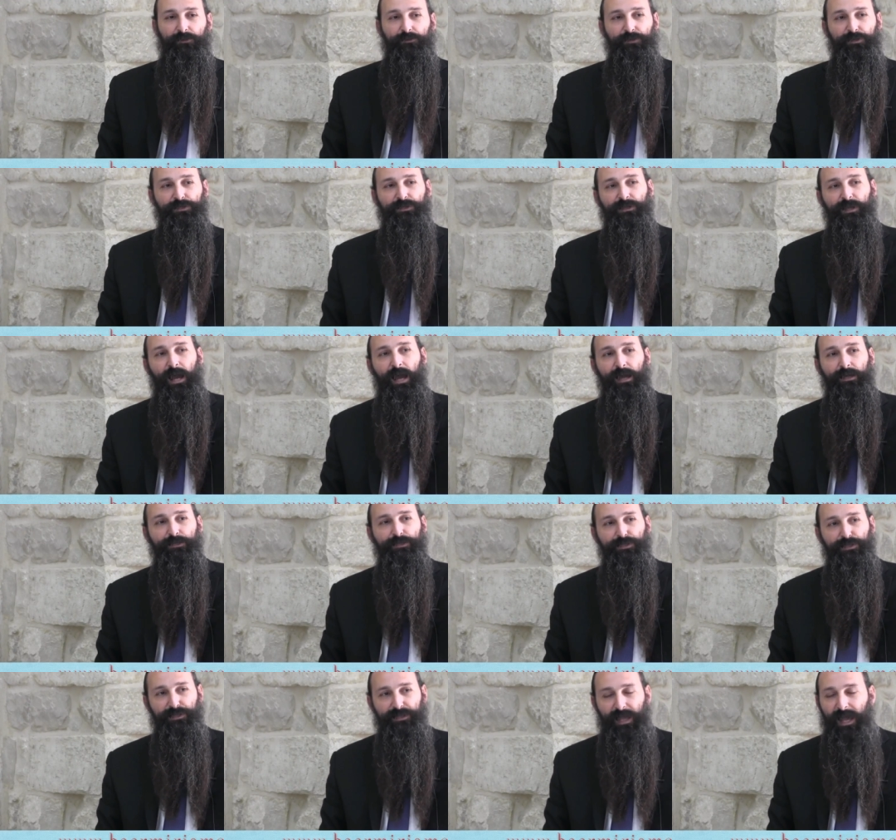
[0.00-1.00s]
Then this guy
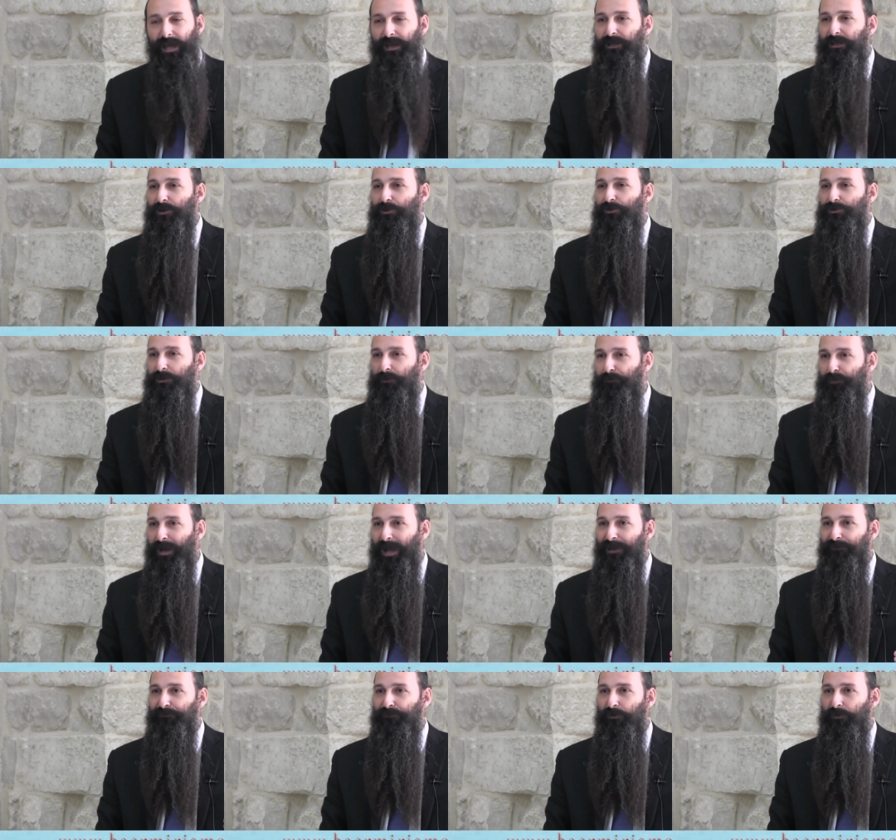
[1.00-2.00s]
is standing on the
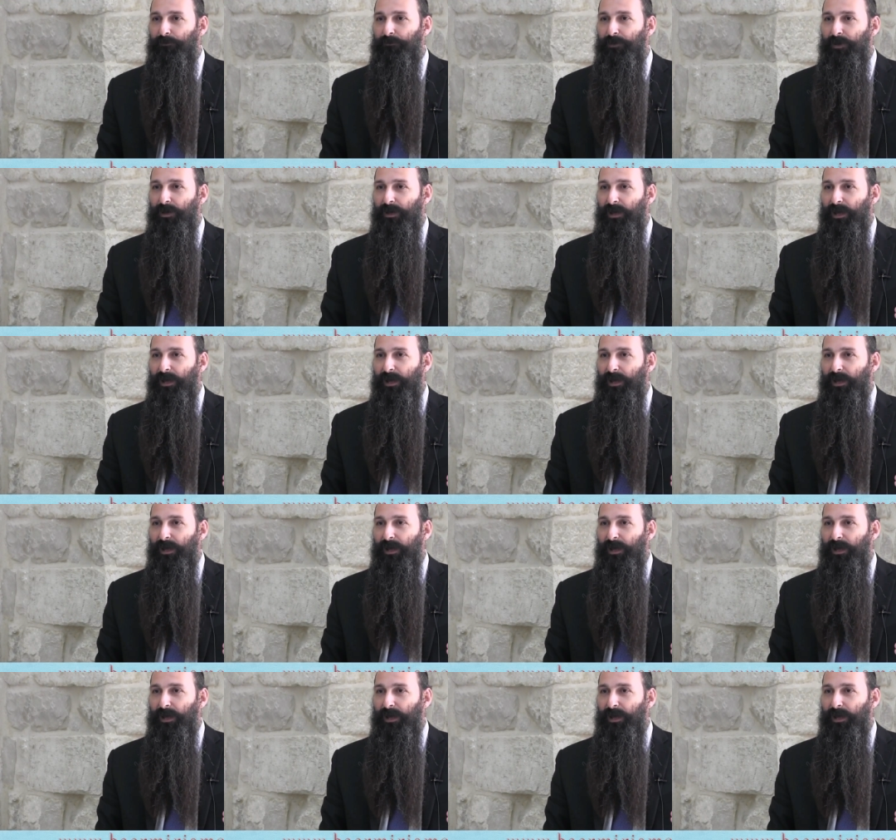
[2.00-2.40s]
platform